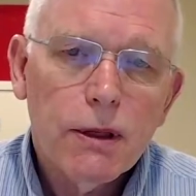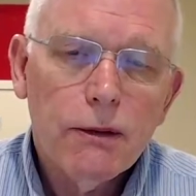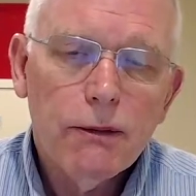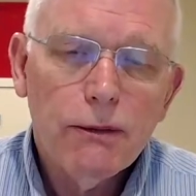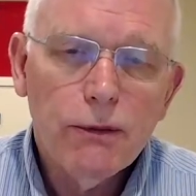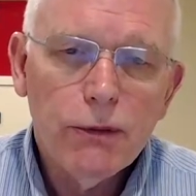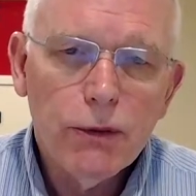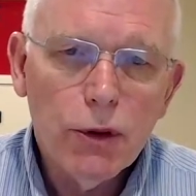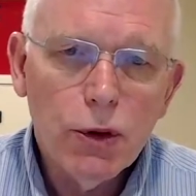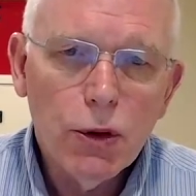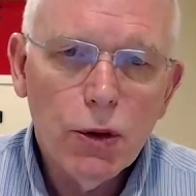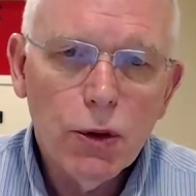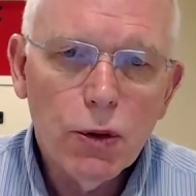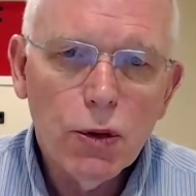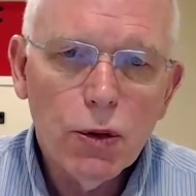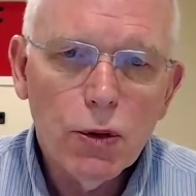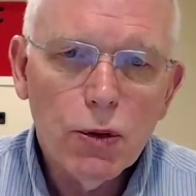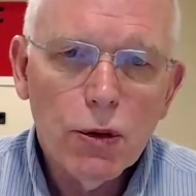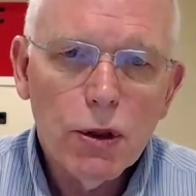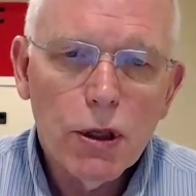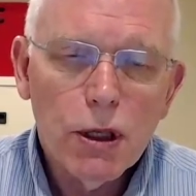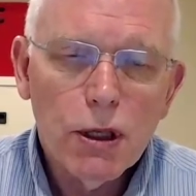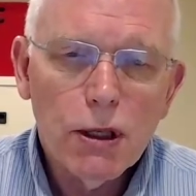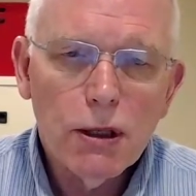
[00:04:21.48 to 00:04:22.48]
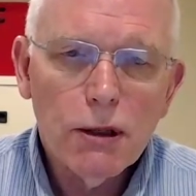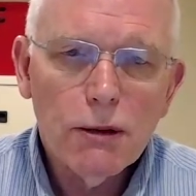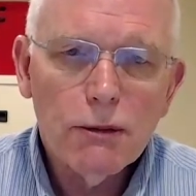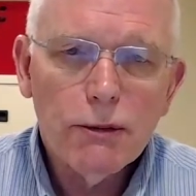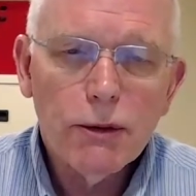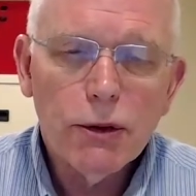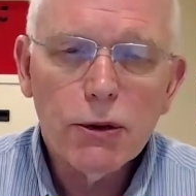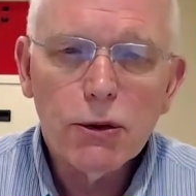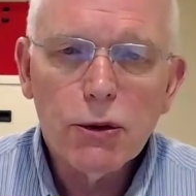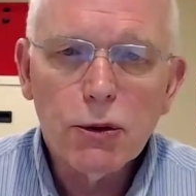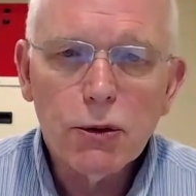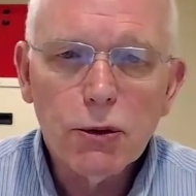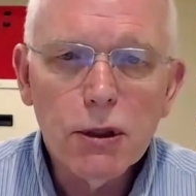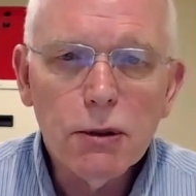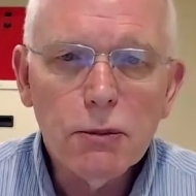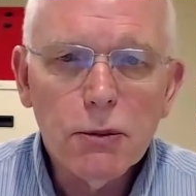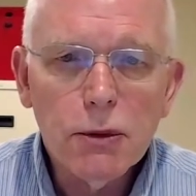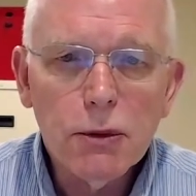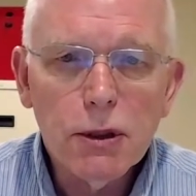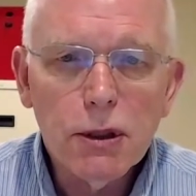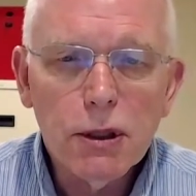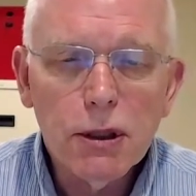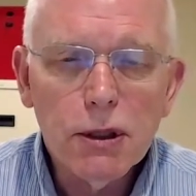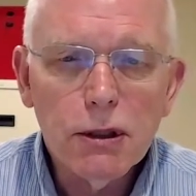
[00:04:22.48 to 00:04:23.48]
view of the
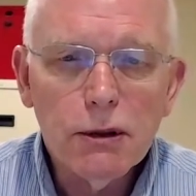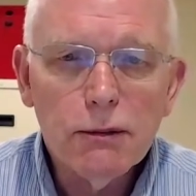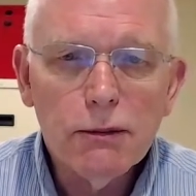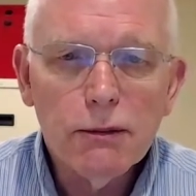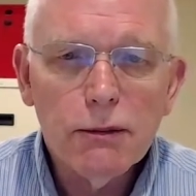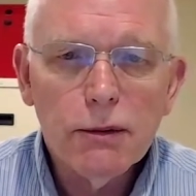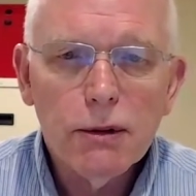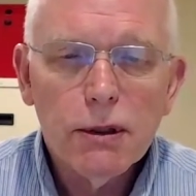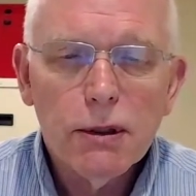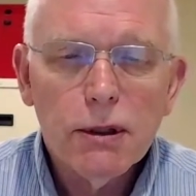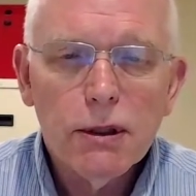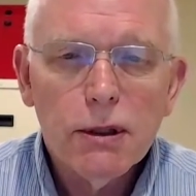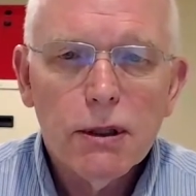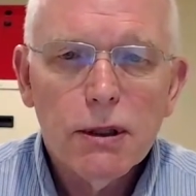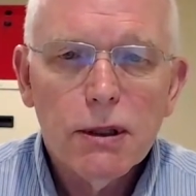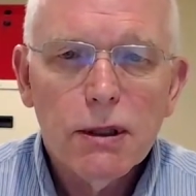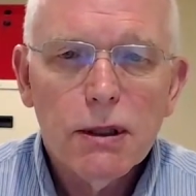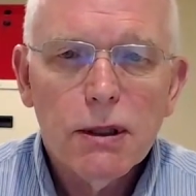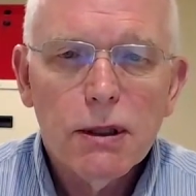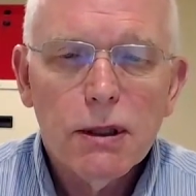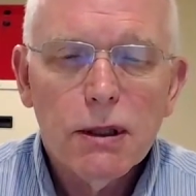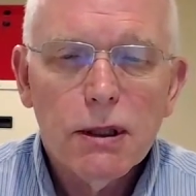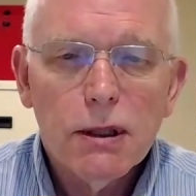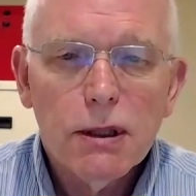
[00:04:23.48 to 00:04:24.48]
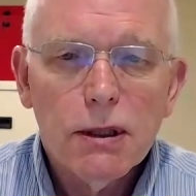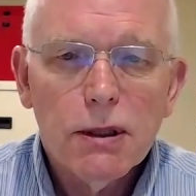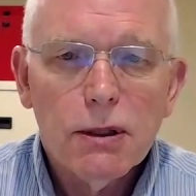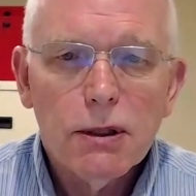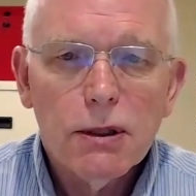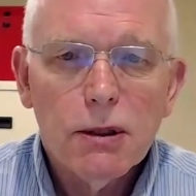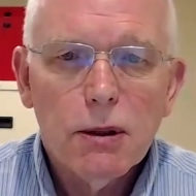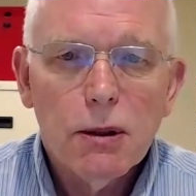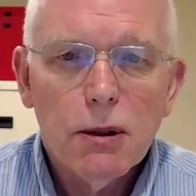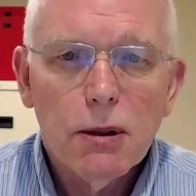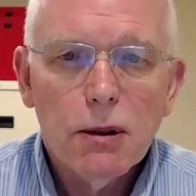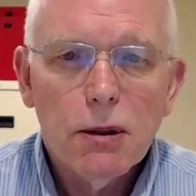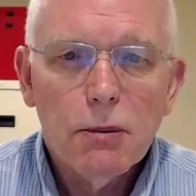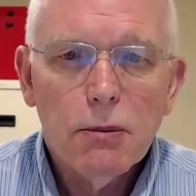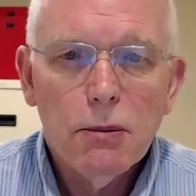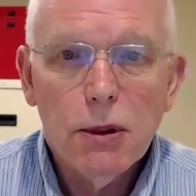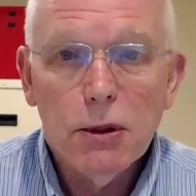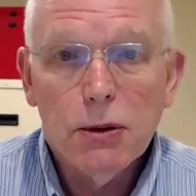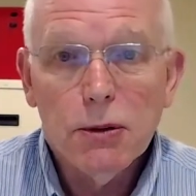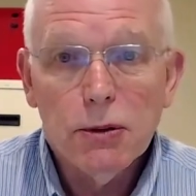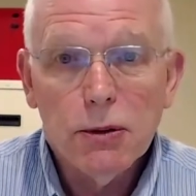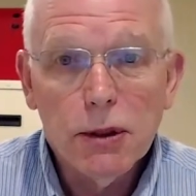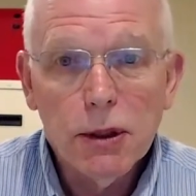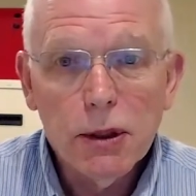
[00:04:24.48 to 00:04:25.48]
treatment of
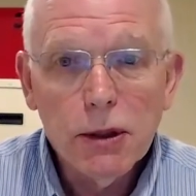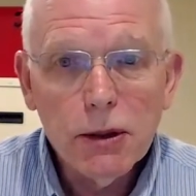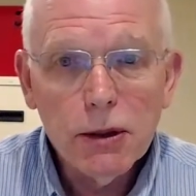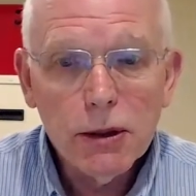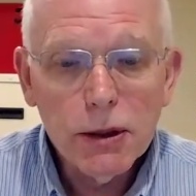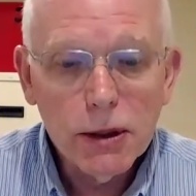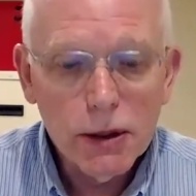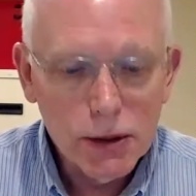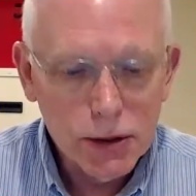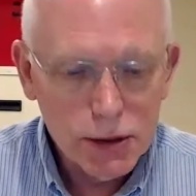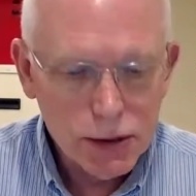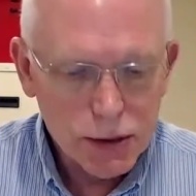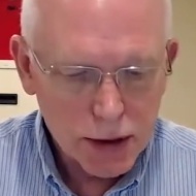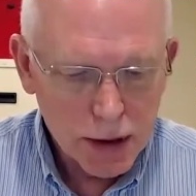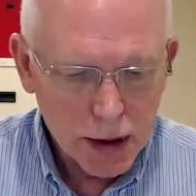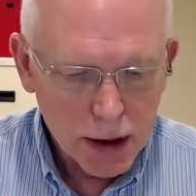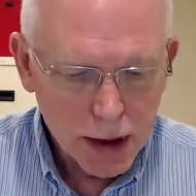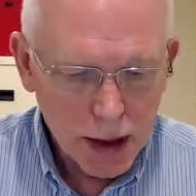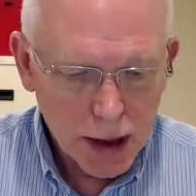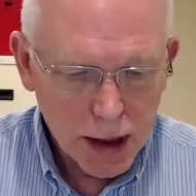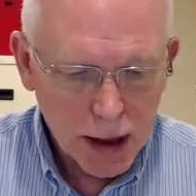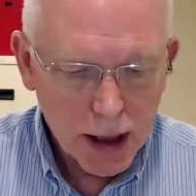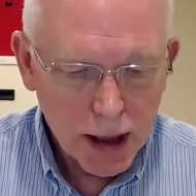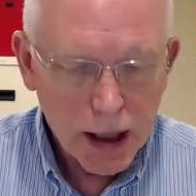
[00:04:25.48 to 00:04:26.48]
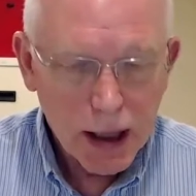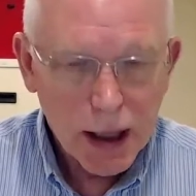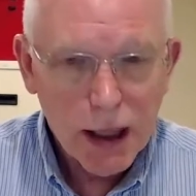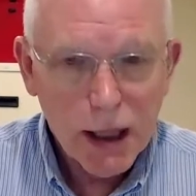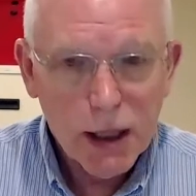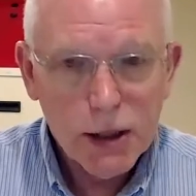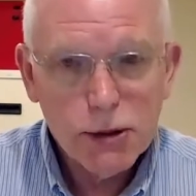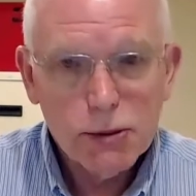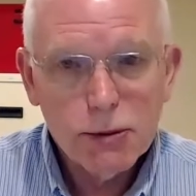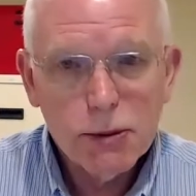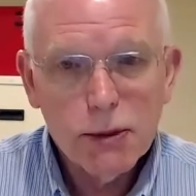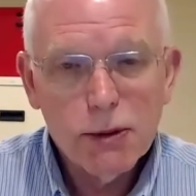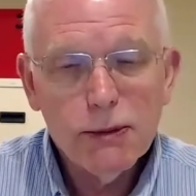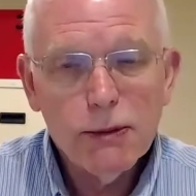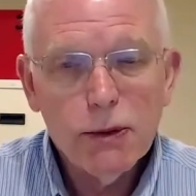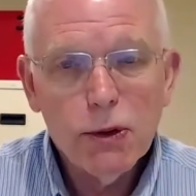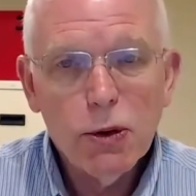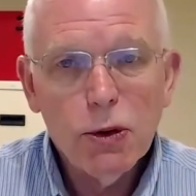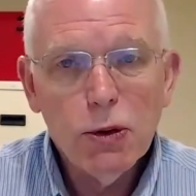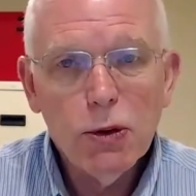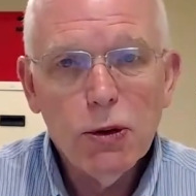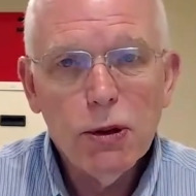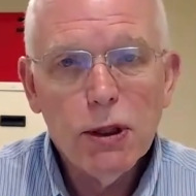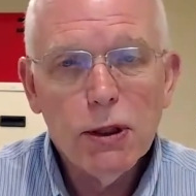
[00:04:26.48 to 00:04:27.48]
mental illness has been
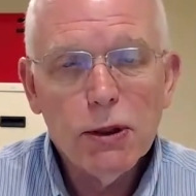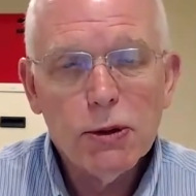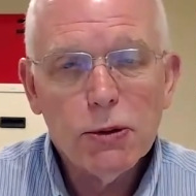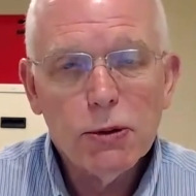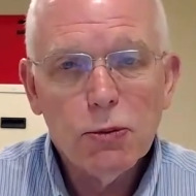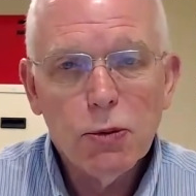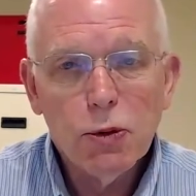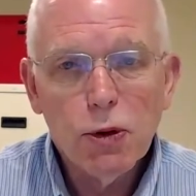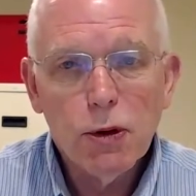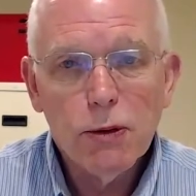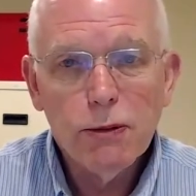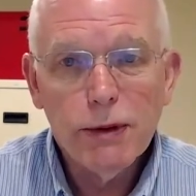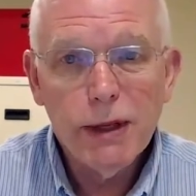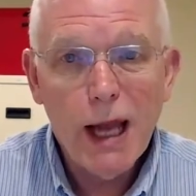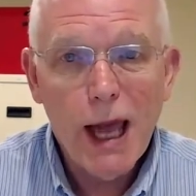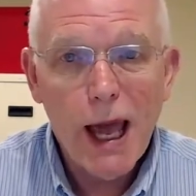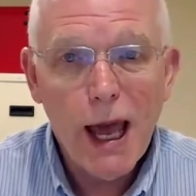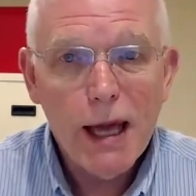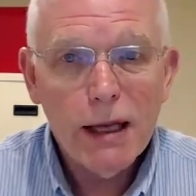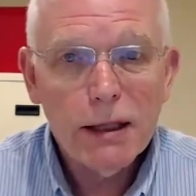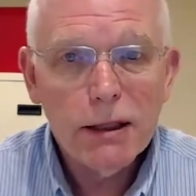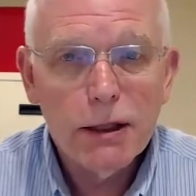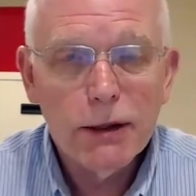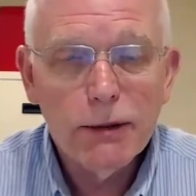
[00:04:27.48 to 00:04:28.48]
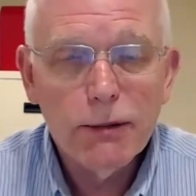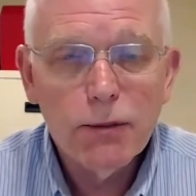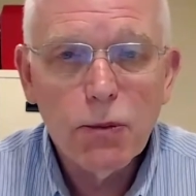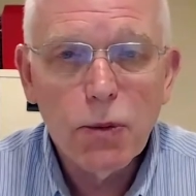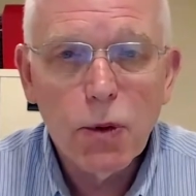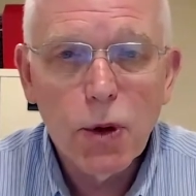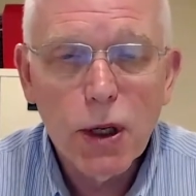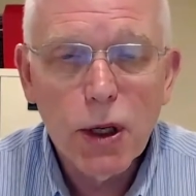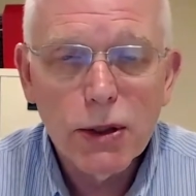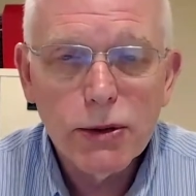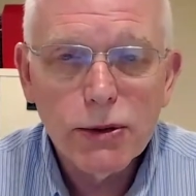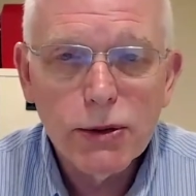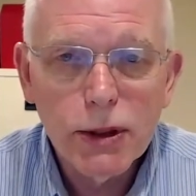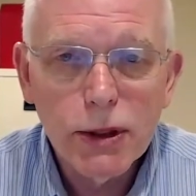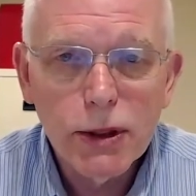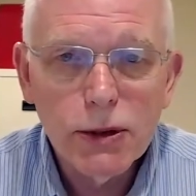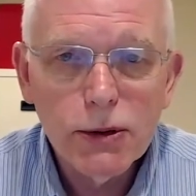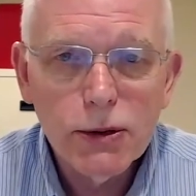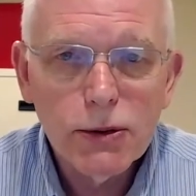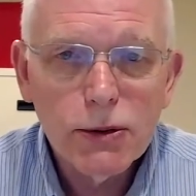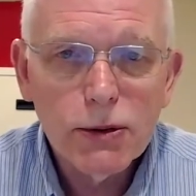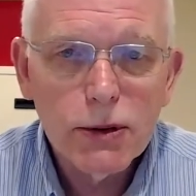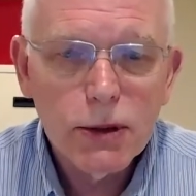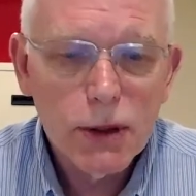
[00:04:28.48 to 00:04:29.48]
viewed as more of an active
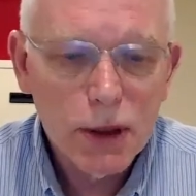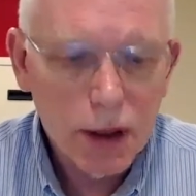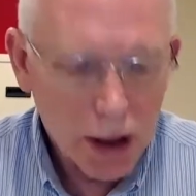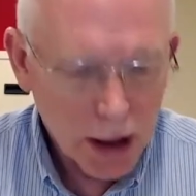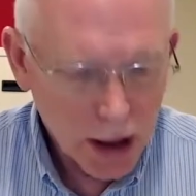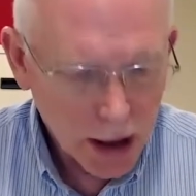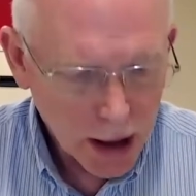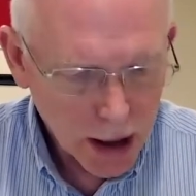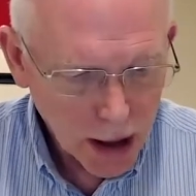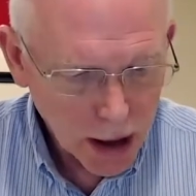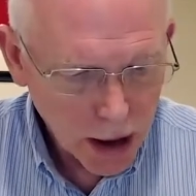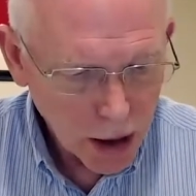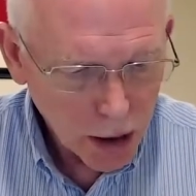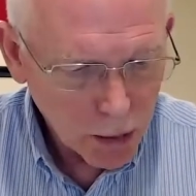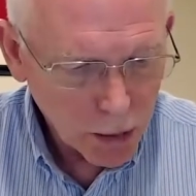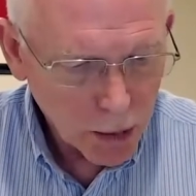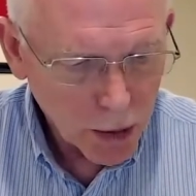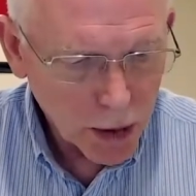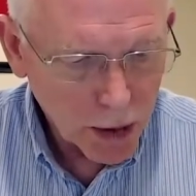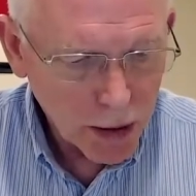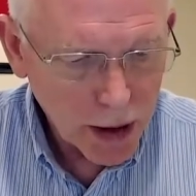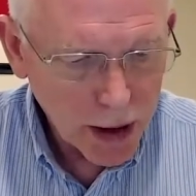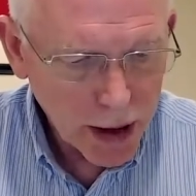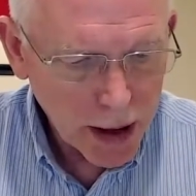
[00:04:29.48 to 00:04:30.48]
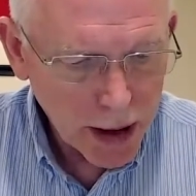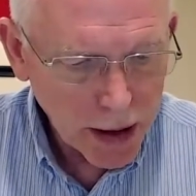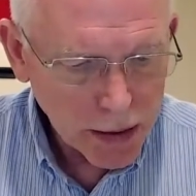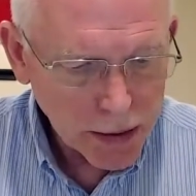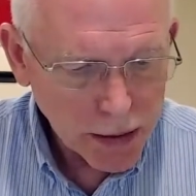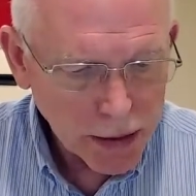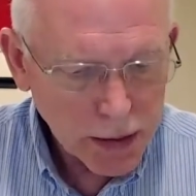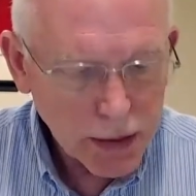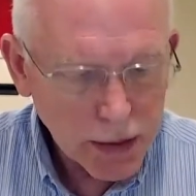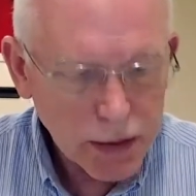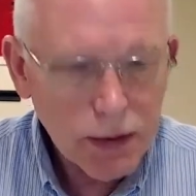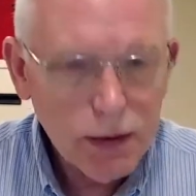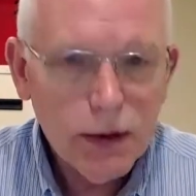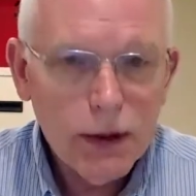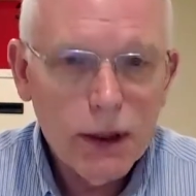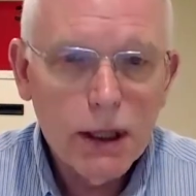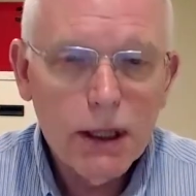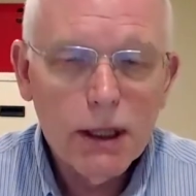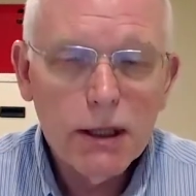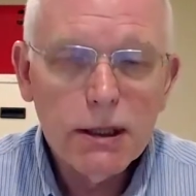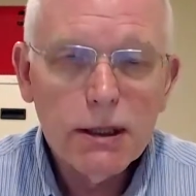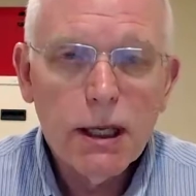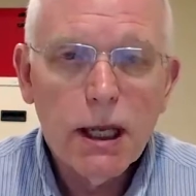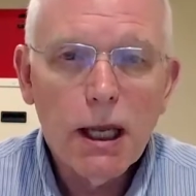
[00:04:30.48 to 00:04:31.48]
process, whereas
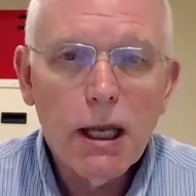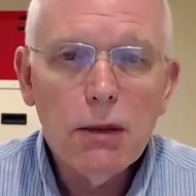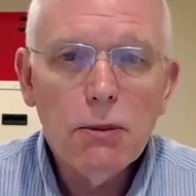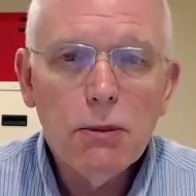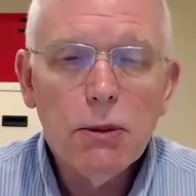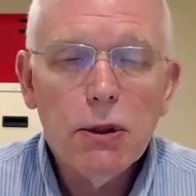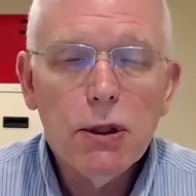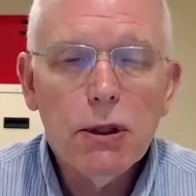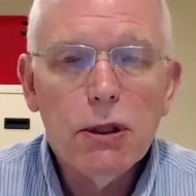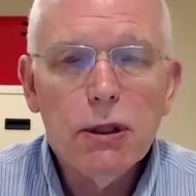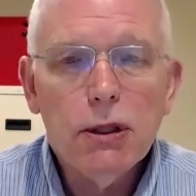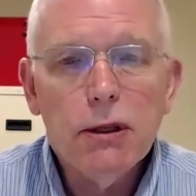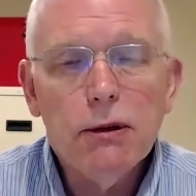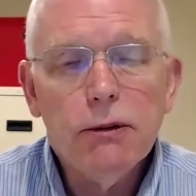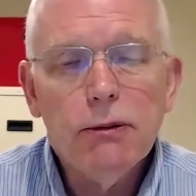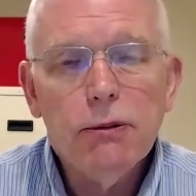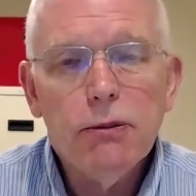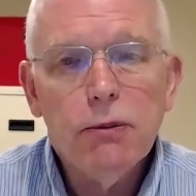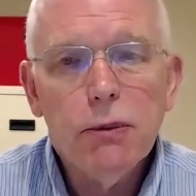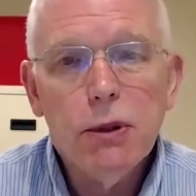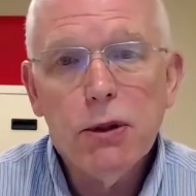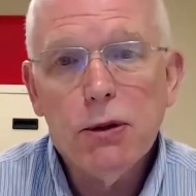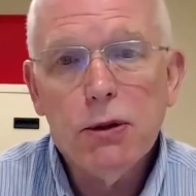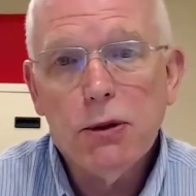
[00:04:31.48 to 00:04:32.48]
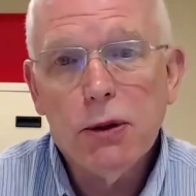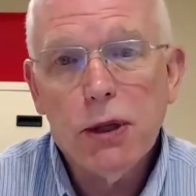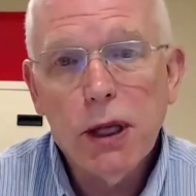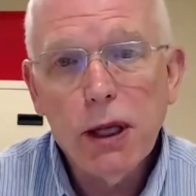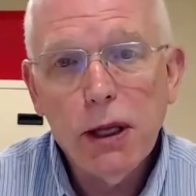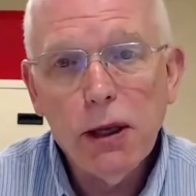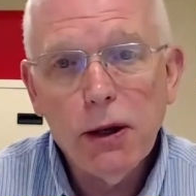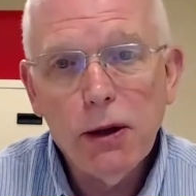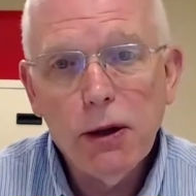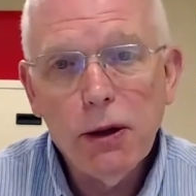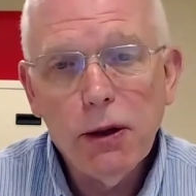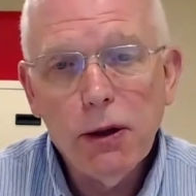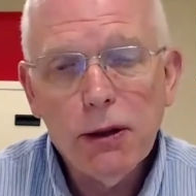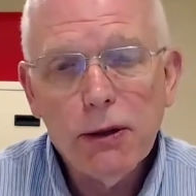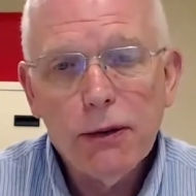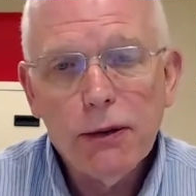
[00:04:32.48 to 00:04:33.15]
the attainment of mental health,